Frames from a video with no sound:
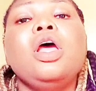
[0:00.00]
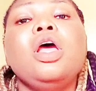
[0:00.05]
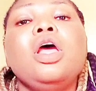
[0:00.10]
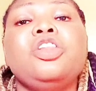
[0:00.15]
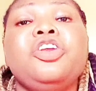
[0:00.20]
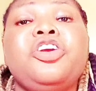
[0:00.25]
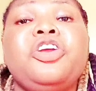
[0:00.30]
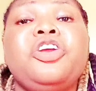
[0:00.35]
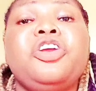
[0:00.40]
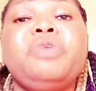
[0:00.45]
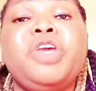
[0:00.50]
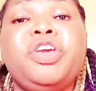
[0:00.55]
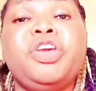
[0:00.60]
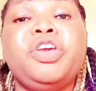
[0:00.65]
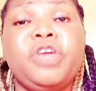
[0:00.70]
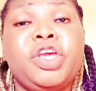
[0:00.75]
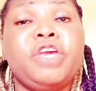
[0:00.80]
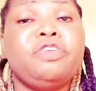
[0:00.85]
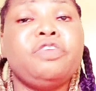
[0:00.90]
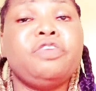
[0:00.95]
The cream
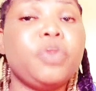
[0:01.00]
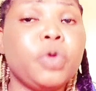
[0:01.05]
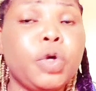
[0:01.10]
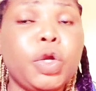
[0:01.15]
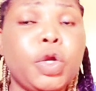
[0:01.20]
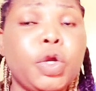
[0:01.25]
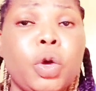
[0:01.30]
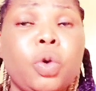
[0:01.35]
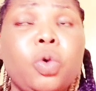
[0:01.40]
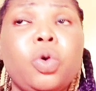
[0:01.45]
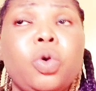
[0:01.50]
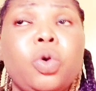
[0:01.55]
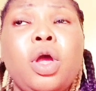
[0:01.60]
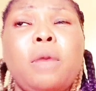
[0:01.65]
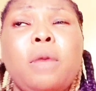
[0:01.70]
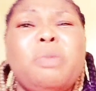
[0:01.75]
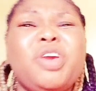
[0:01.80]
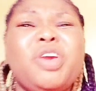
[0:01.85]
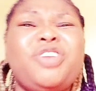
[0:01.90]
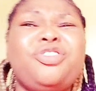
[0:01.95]
gives you glow,
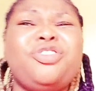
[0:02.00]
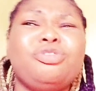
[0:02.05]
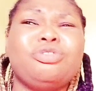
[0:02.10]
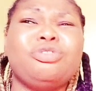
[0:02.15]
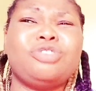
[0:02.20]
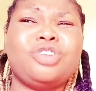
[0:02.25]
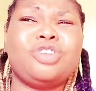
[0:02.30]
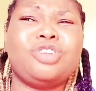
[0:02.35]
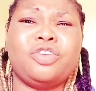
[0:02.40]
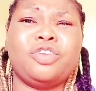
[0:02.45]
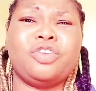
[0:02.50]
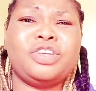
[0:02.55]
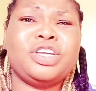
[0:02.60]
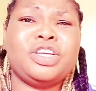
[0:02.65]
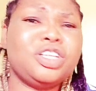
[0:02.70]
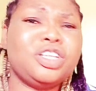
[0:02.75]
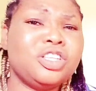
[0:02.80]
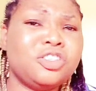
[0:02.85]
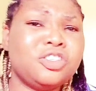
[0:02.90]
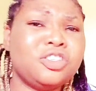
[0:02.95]
makes you look
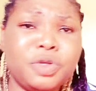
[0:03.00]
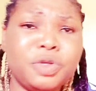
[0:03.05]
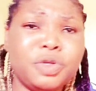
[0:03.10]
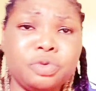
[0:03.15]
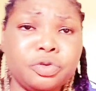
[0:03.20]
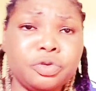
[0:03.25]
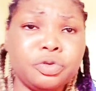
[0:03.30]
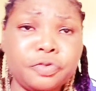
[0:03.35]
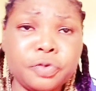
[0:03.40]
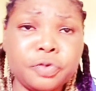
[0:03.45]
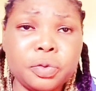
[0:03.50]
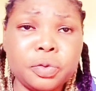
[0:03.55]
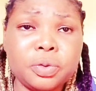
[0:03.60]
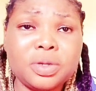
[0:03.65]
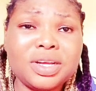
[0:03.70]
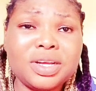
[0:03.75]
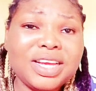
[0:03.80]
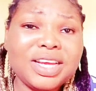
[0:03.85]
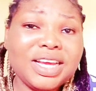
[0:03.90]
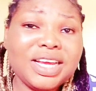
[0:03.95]
lovely, it's beautiful,
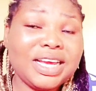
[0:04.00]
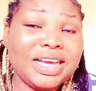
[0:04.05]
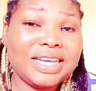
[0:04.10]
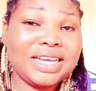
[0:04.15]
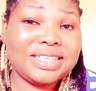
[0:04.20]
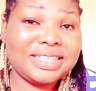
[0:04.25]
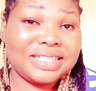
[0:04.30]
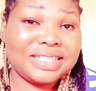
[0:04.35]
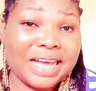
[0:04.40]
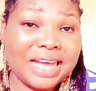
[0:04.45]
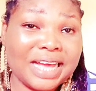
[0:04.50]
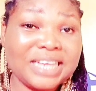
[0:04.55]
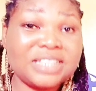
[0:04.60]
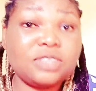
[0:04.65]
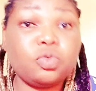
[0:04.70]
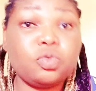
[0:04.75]
it's nice.